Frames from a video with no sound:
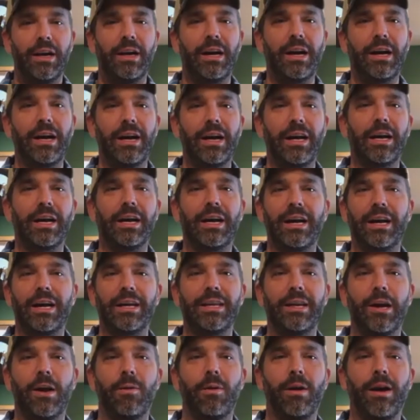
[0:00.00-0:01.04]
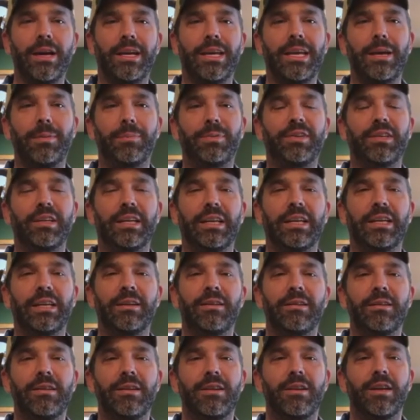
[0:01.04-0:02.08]
I keep
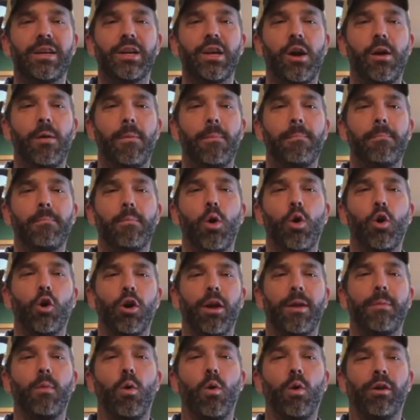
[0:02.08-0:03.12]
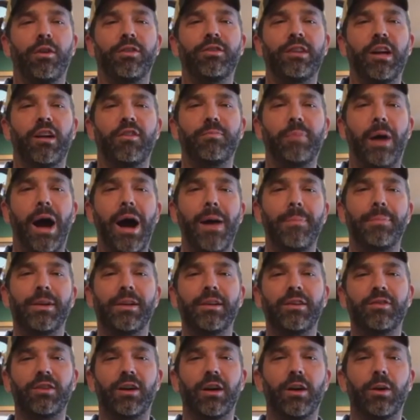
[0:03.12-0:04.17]
seeing, more and more stuff
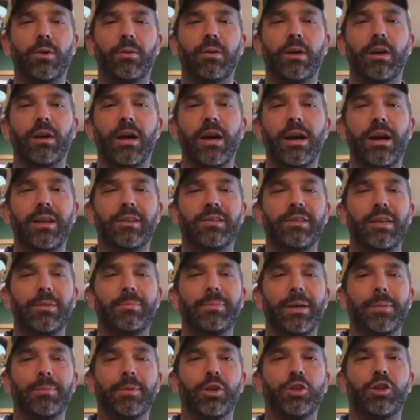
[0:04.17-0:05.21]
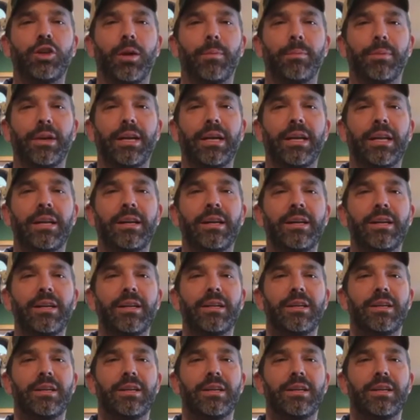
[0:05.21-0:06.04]
popping. So, I see people jumping in.